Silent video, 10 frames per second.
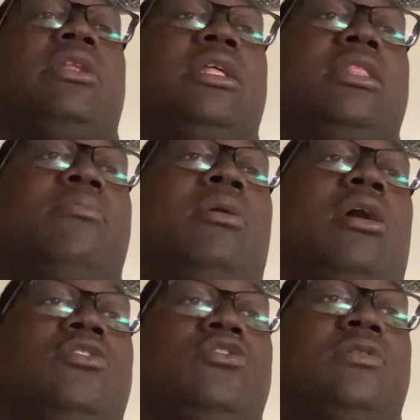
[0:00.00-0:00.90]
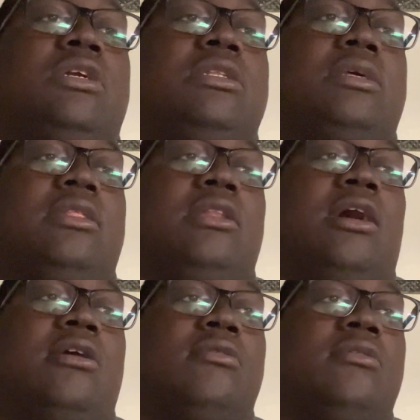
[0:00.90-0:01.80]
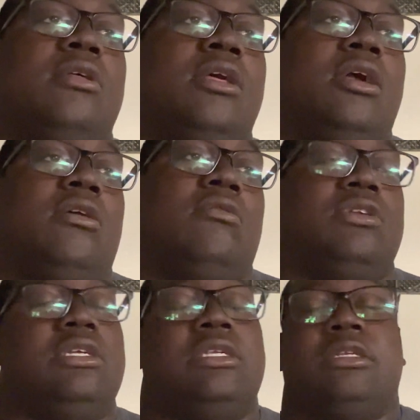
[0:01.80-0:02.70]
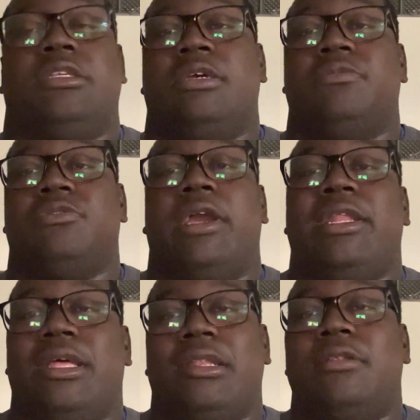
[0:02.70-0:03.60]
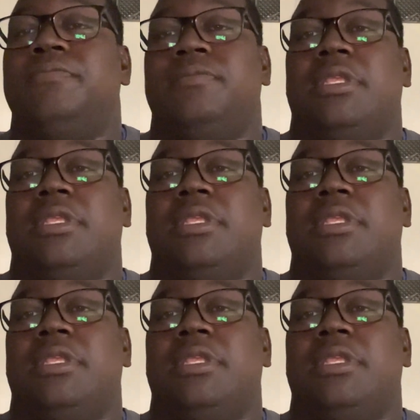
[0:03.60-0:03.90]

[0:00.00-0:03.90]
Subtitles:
in the ball joint into the knuckle, which it just slips right in.